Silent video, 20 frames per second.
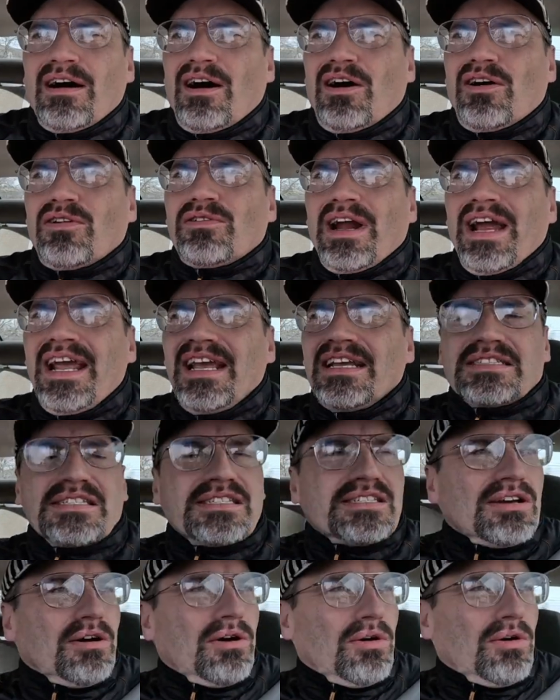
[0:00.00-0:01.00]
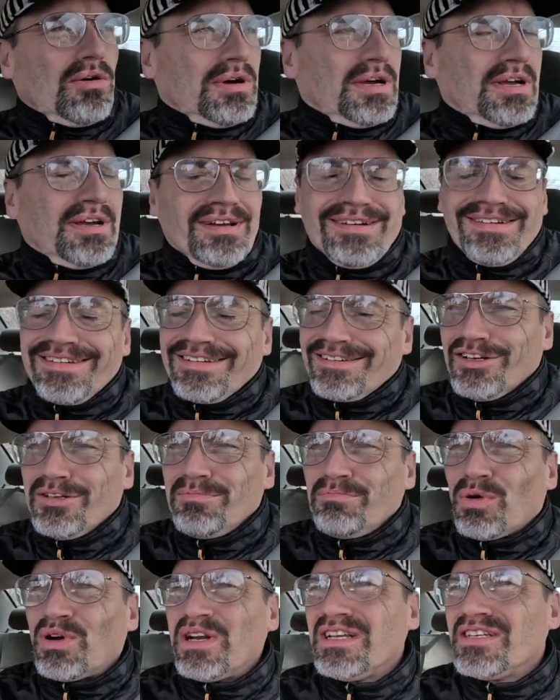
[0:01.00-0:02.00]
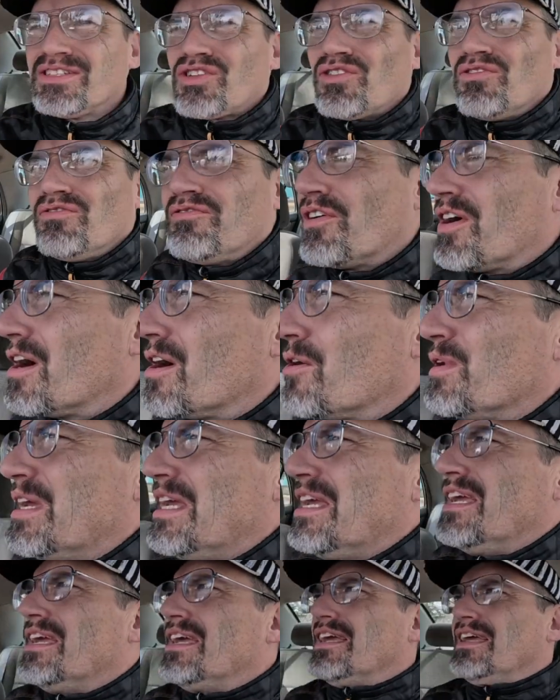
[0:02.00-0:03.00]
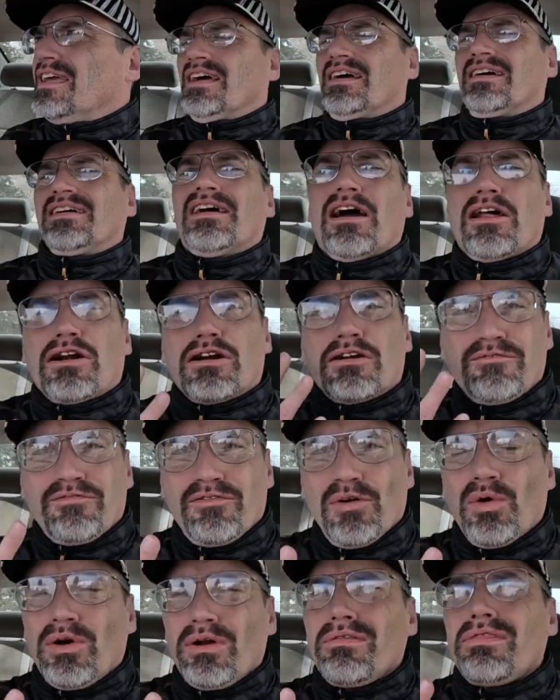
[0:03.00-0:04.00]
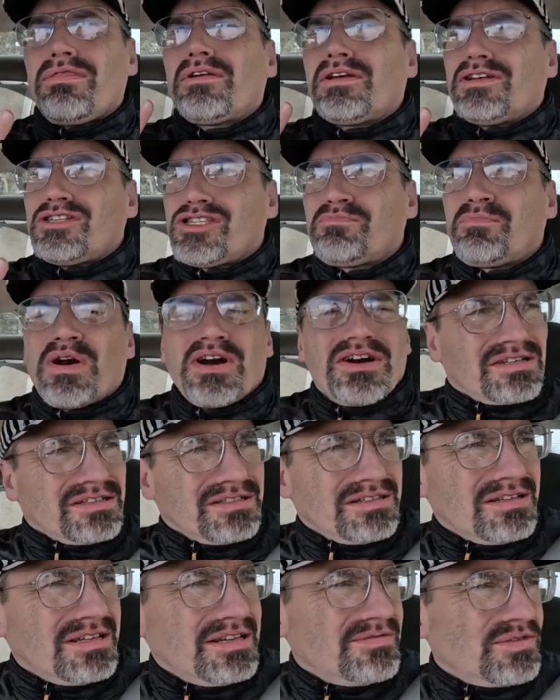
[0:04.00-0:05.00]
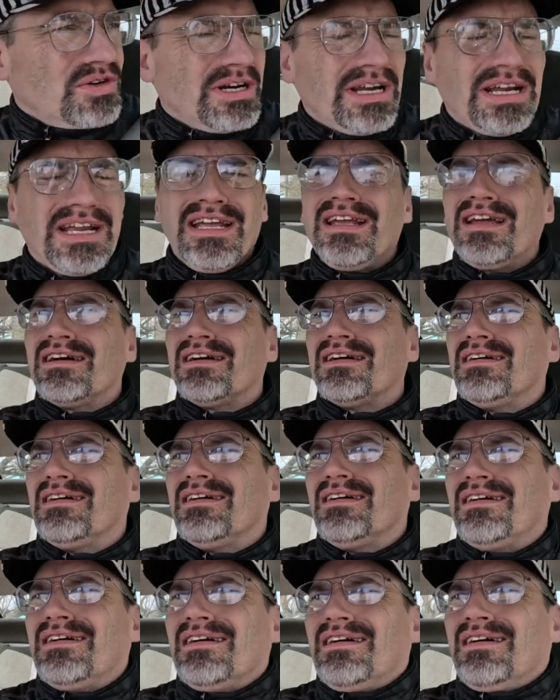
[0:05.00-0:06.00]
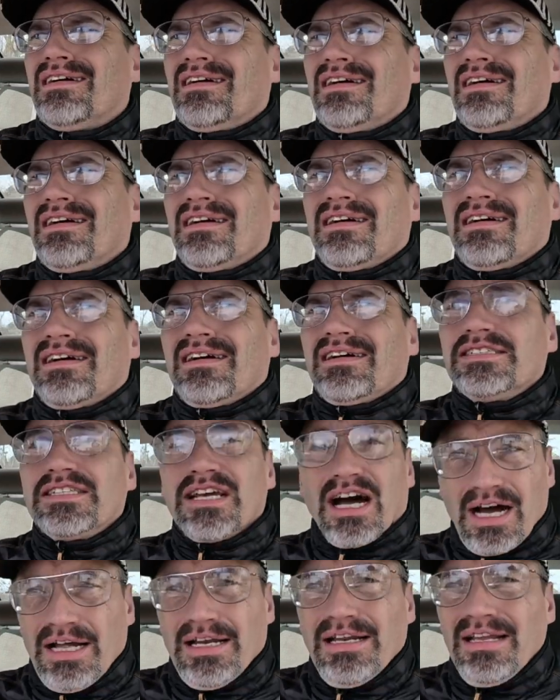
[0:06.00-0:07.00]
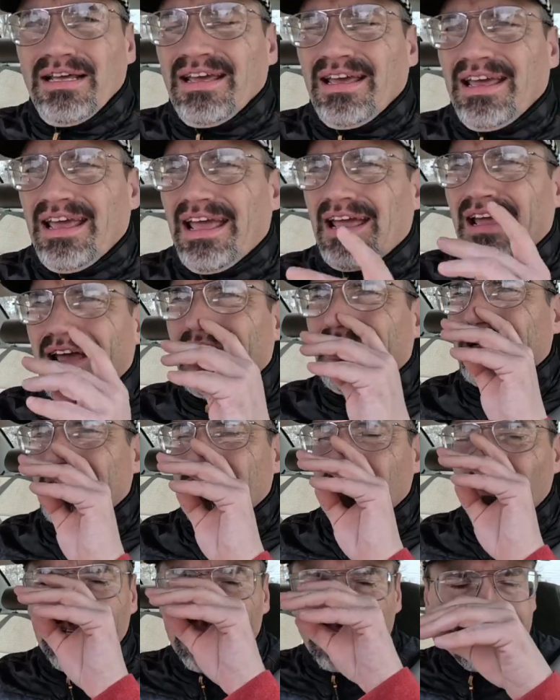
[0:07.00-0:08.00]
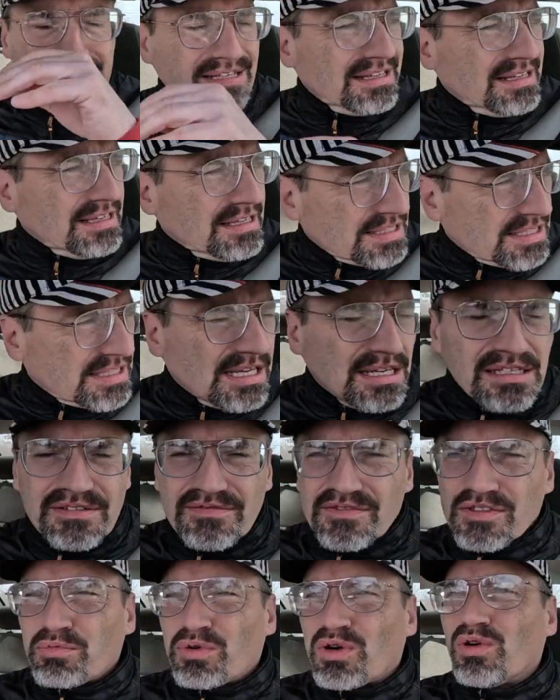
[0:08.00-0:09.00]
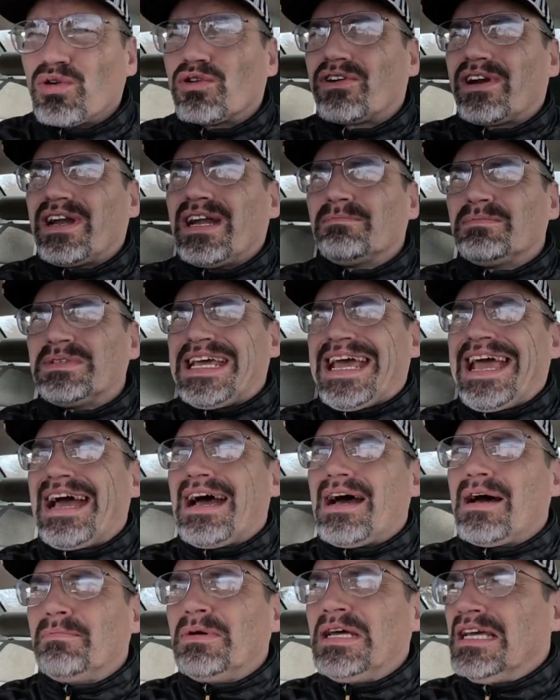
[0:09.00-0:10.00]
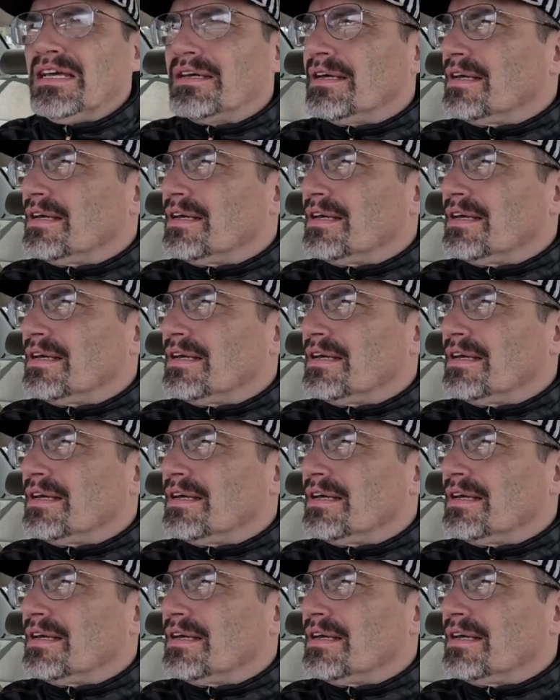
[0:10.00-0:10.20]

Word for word: All right, so good morning so far. We got our fourth Spark delivery done, and I went into the incentives program tab,